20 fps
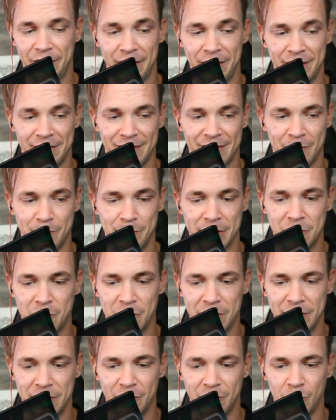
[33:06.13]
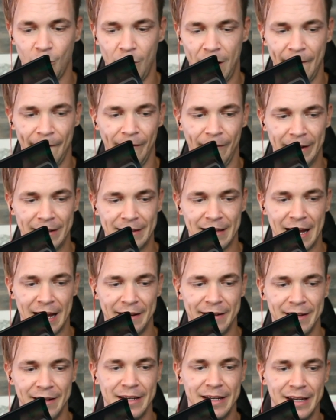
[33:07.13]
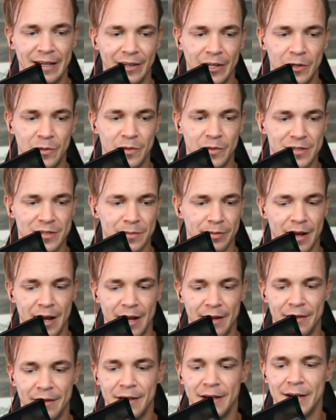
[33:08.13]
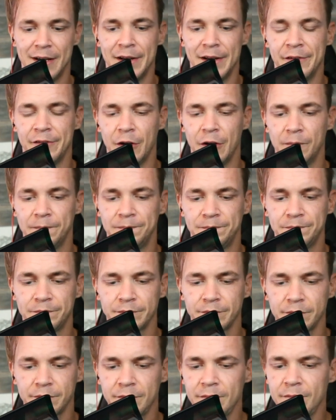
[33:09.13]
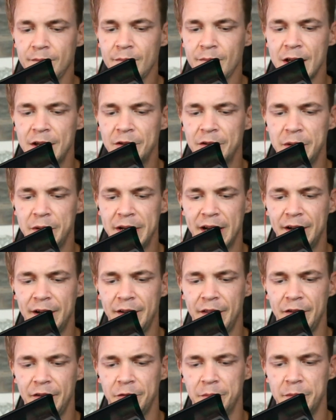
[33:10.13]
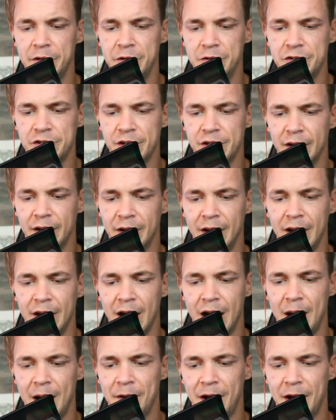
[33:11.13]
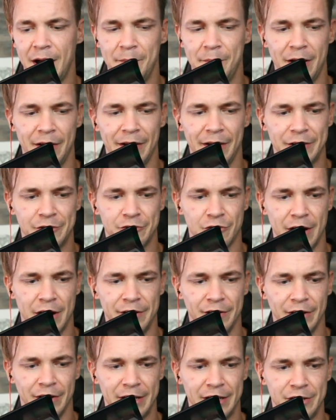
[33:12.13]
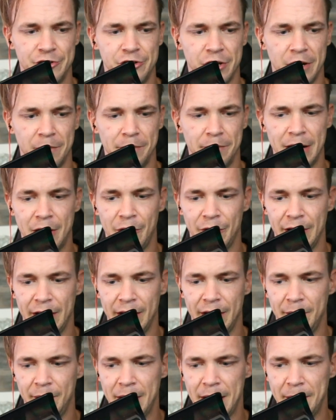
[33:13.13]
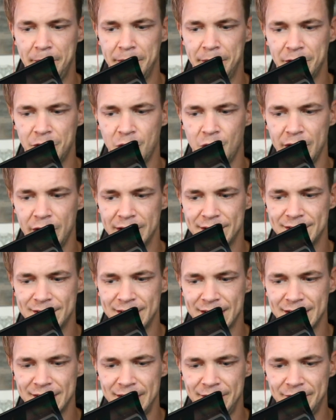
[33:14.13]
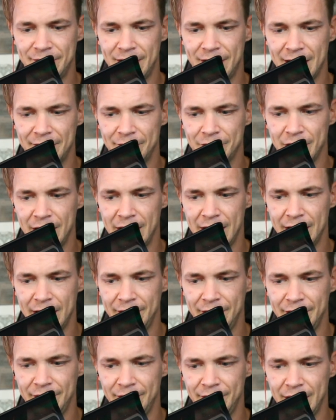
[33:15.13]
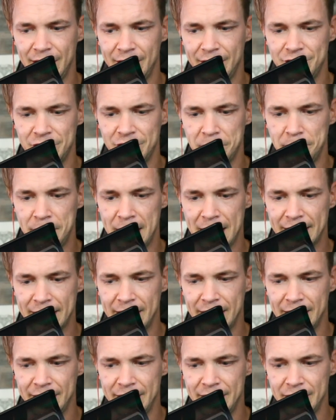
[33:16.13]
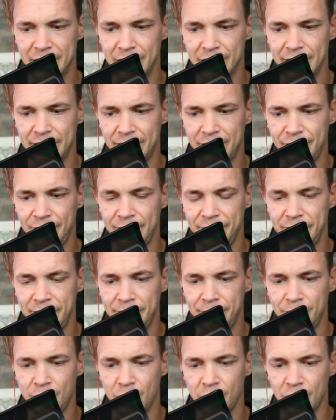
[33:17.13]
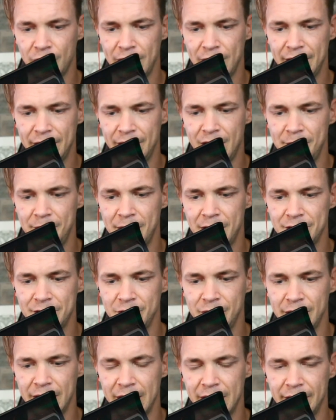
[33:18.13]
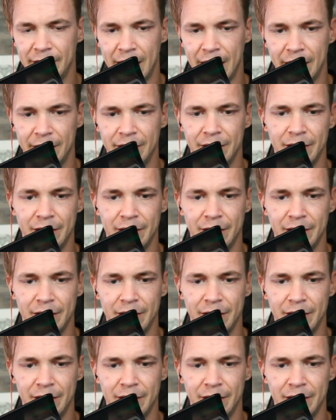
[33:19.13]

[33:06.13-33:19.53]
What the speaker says: Bitcoin is wild like that, illiquid supply. So as we get into this minutia, I'm not like trying to like jump out at Bitcoin at 65 grand and jump back in here at 54 grand. No, I'm not doing any of that.